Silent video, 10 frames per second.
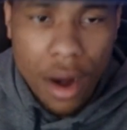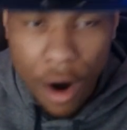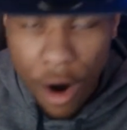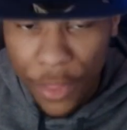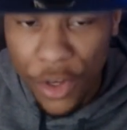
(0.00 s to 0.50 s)

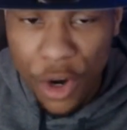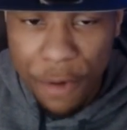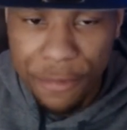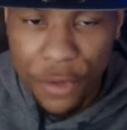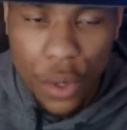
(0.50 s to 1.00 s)
on their
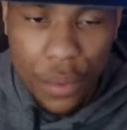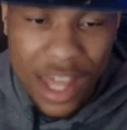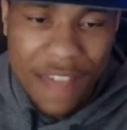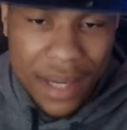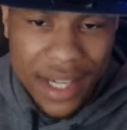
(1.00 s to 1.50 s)
home floor where
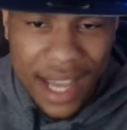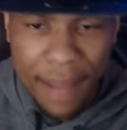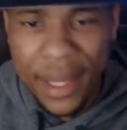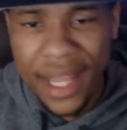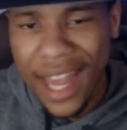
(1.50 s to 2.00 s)
they've been
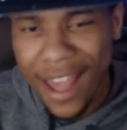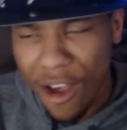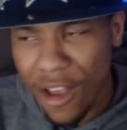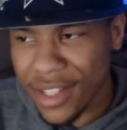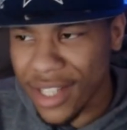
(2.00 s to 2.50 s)
dominant
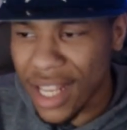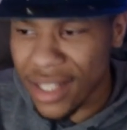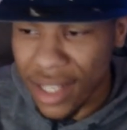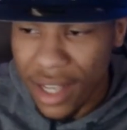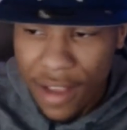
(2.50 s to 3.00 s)
all season.